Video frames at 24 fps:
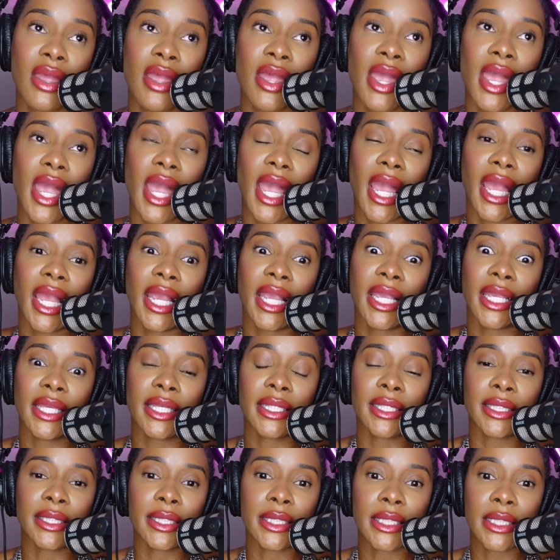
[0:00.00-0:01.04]

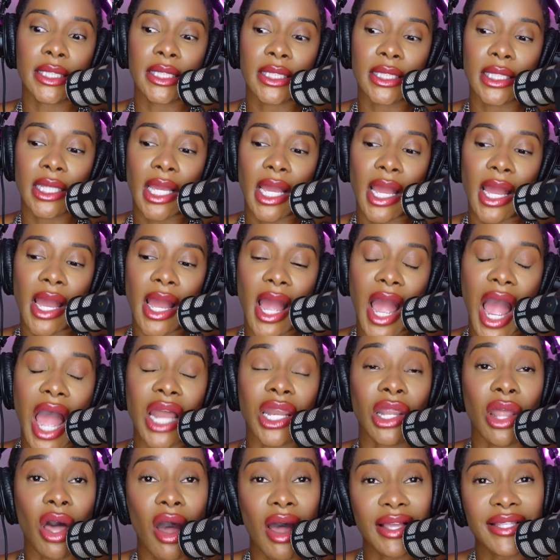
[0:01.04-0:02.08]
And I
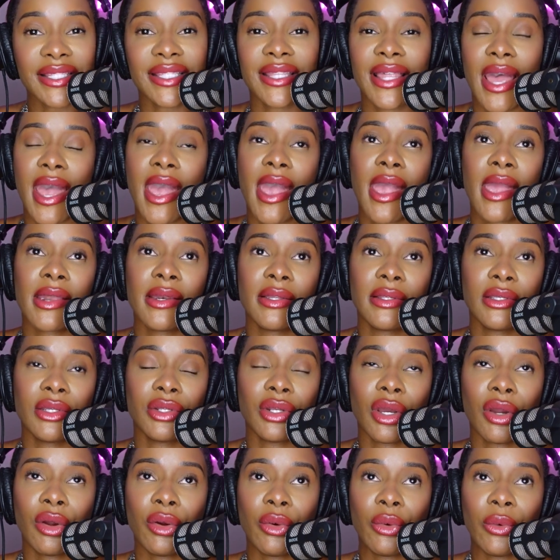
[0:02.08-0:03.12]
lost that, you
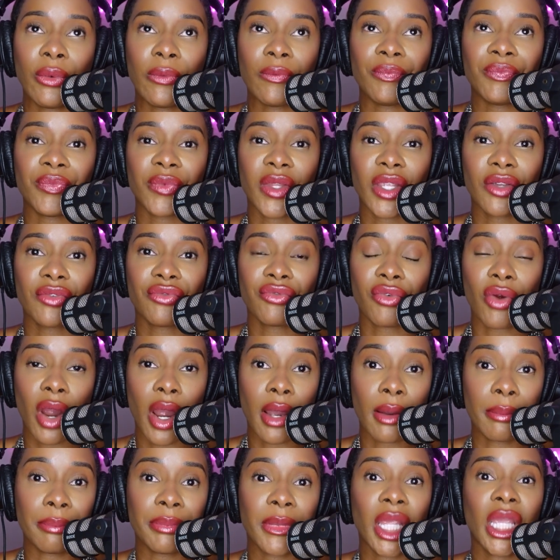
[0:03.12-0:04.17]
know,
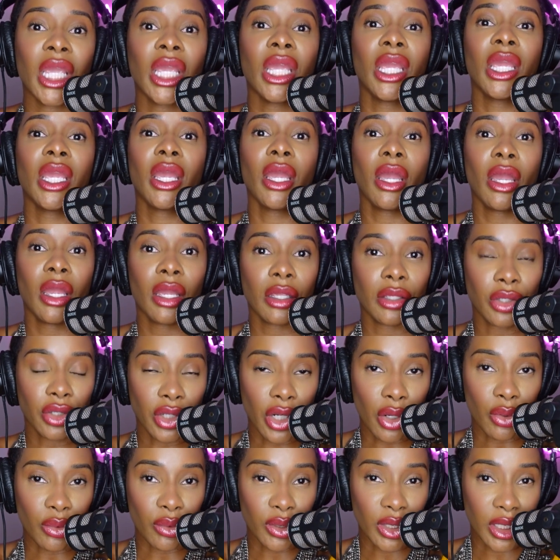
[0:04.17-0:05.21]
from, you
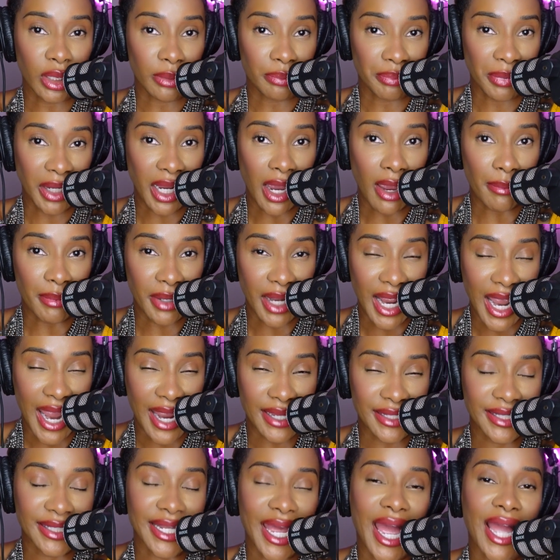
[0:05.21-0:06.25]
know, becoming a
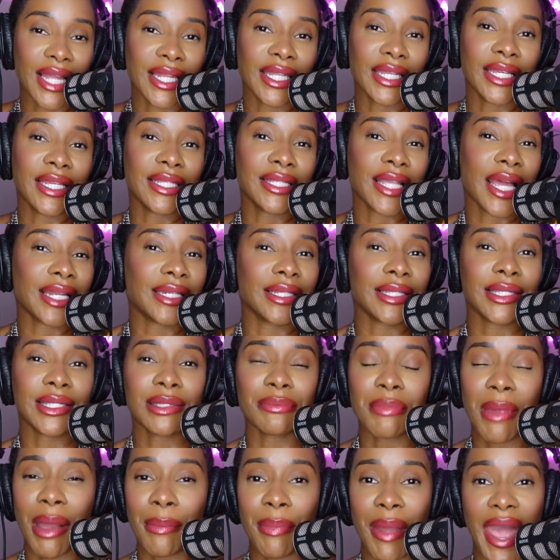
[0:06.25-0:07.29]
hairstylist.
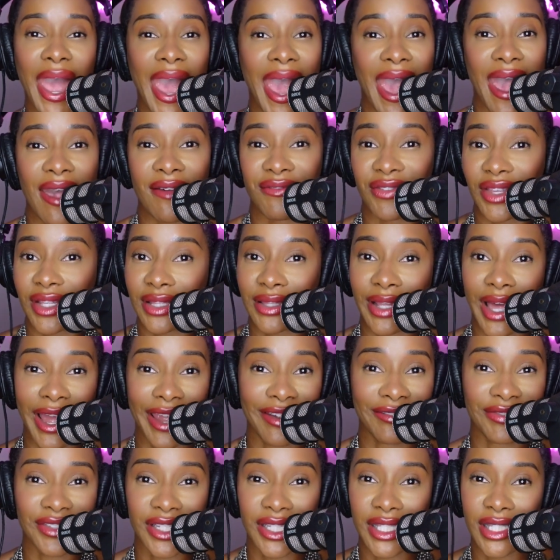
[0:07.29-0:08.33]
My path in
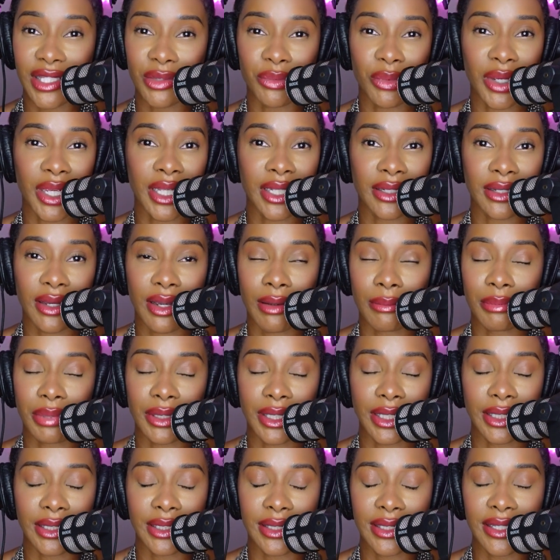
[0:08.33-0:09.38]
life just went
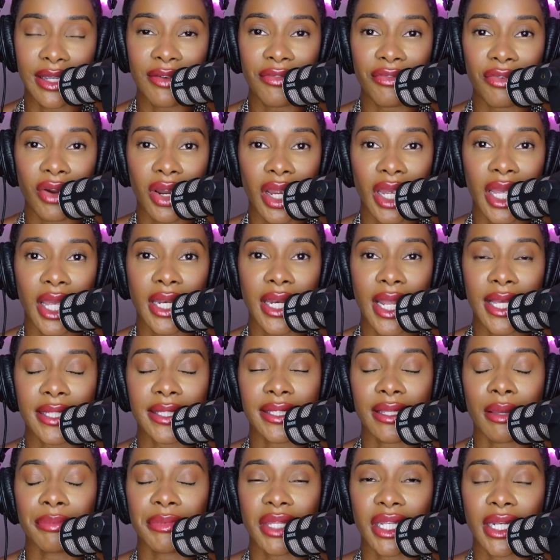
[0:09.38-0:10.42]
completely different. And that's
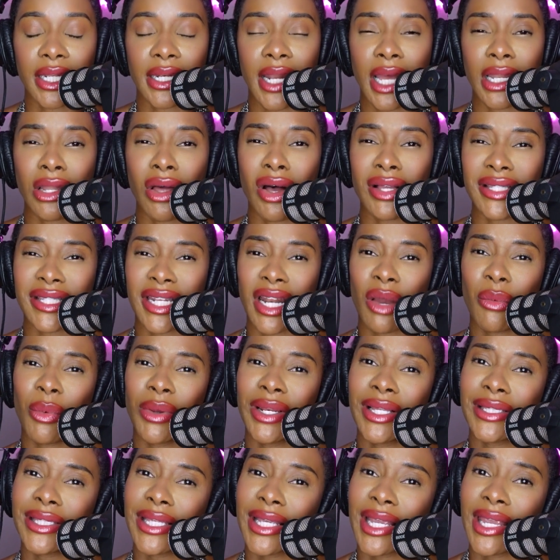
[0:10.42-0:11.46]
something that I lost. And I
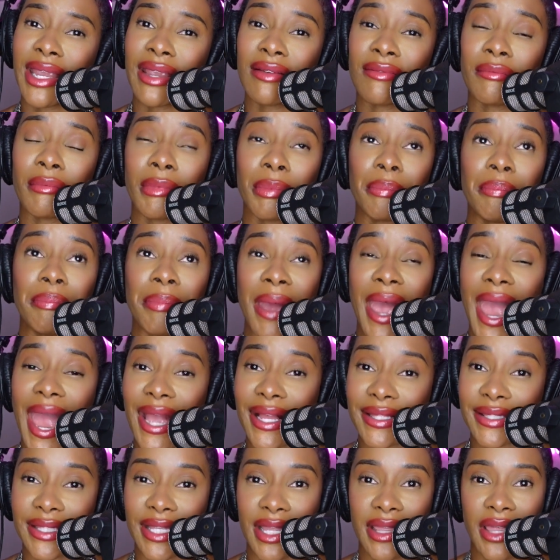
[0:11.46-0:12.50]
wanted to get
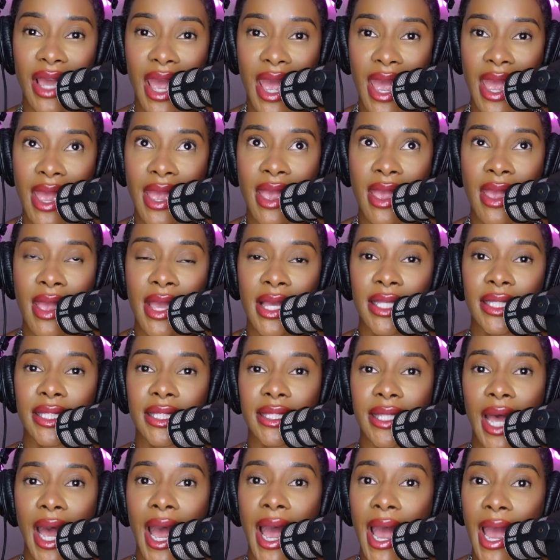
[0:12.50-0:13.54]
back to that
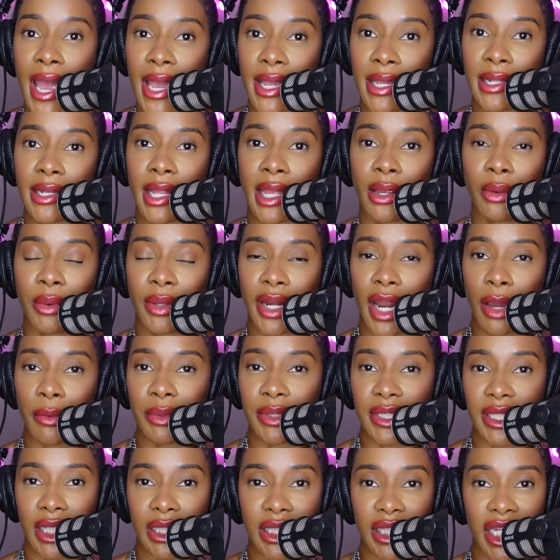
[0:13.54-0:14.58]
side. Like, when I
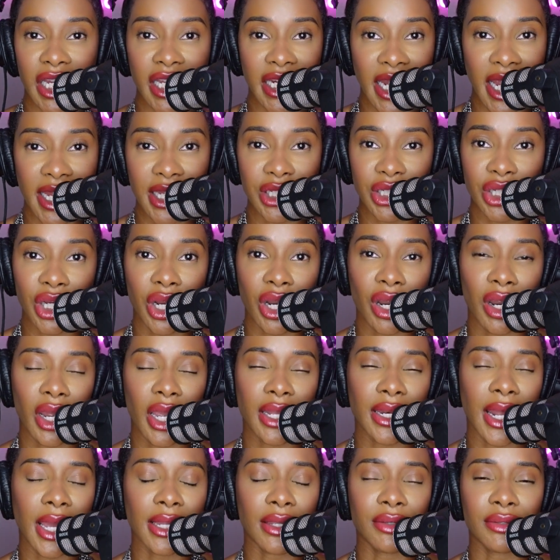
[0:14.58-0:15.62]
was a teenager
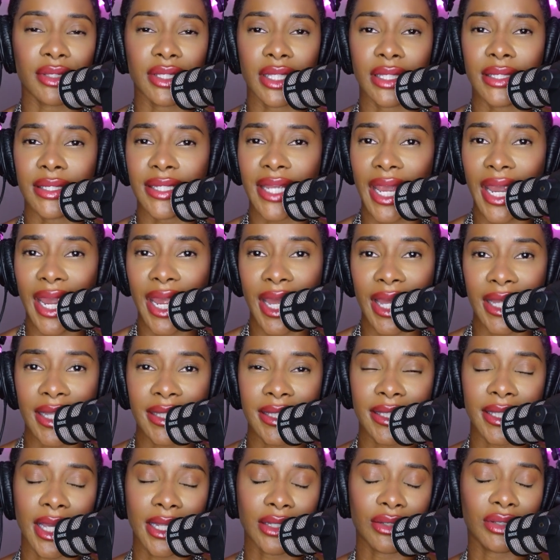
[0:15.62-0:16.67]
and I used to
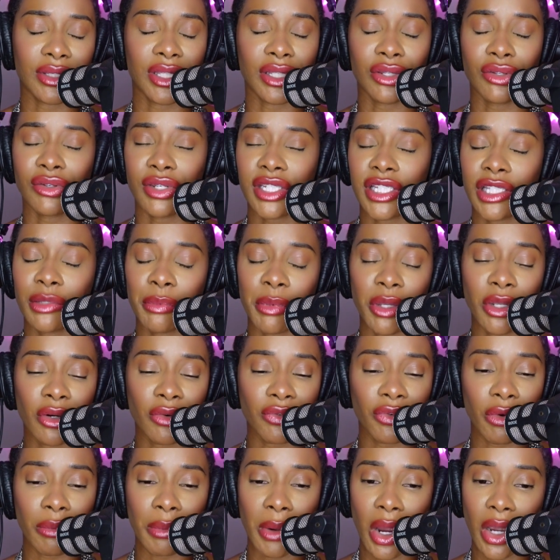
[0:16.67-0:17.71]
dance, I used to do these
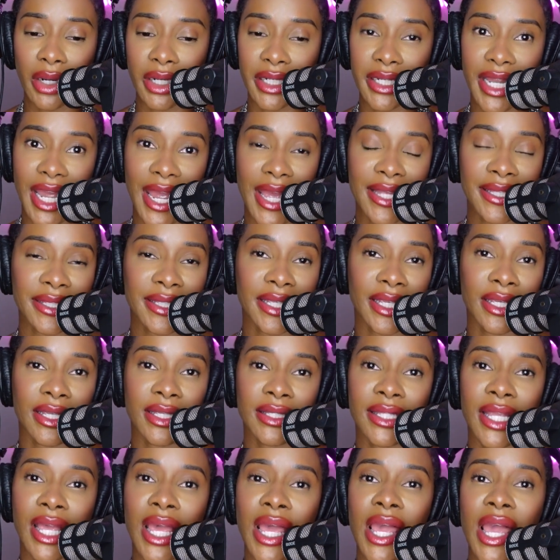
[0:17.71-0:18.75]
beautiful modern
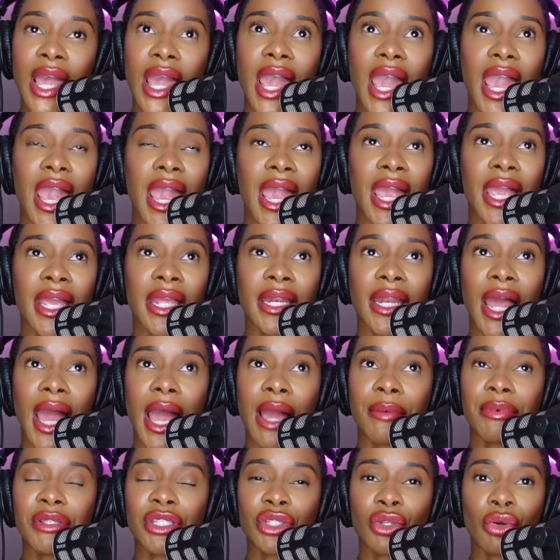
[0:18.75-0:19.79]
dances and I
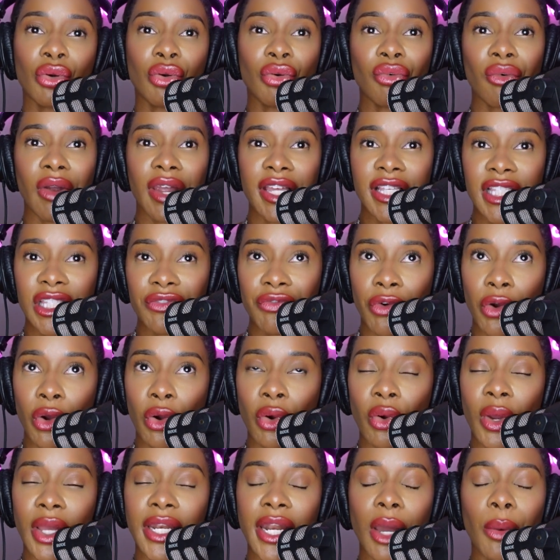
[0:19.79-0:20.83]
was so
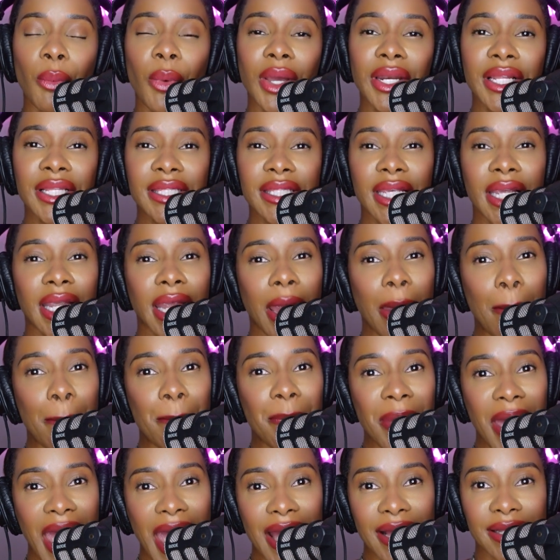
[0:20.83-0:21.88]
graceful, and I wanted to get
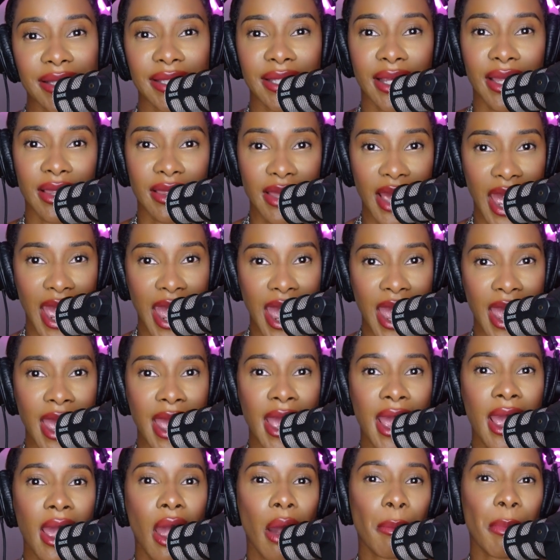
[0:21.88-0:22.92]
back to that
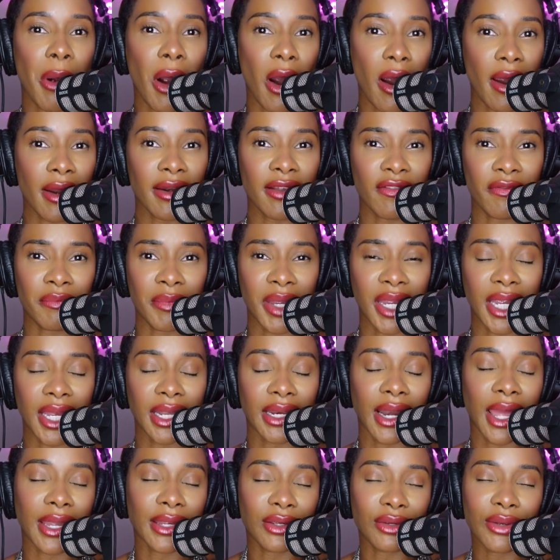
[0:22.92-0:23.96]
part of me.
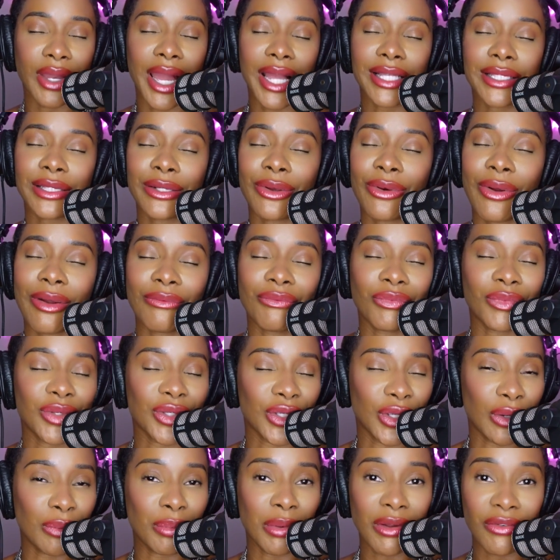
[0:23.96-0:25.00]
Like, you guys know I'm
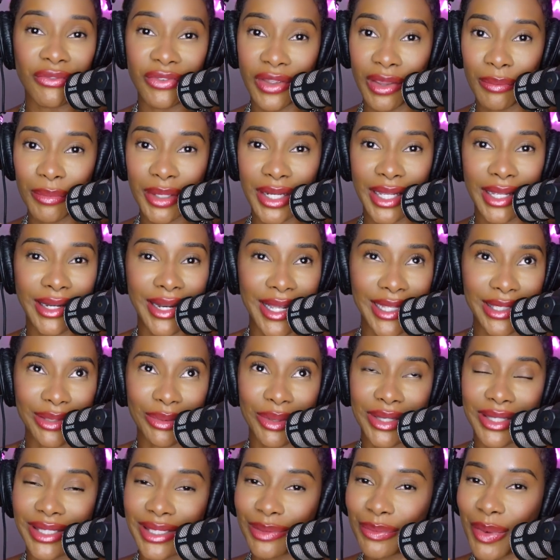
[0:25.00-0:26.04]
super feminine. That's
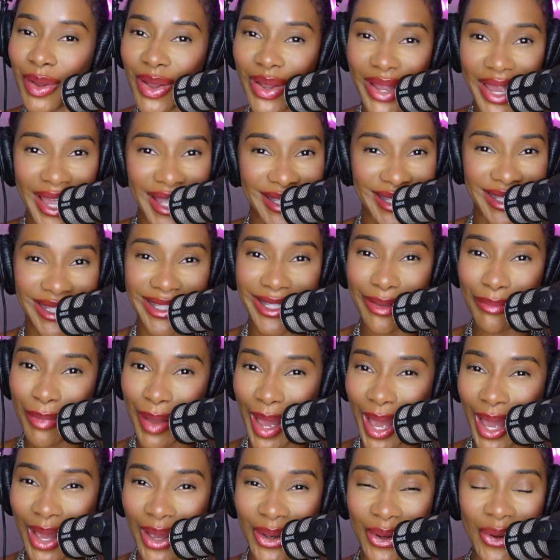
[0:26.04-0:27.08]
what this podcast is
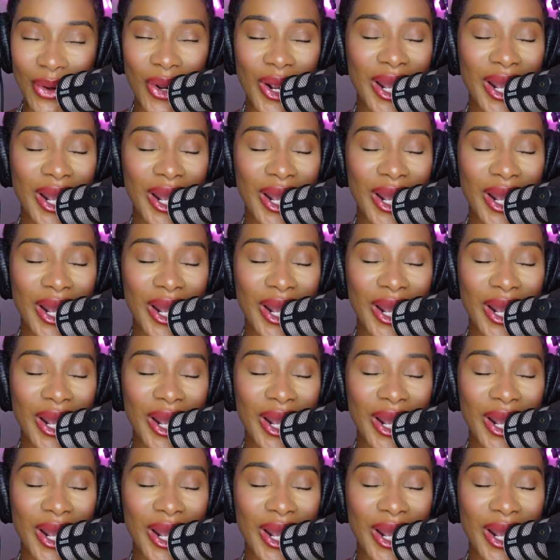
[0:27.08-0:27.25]
about.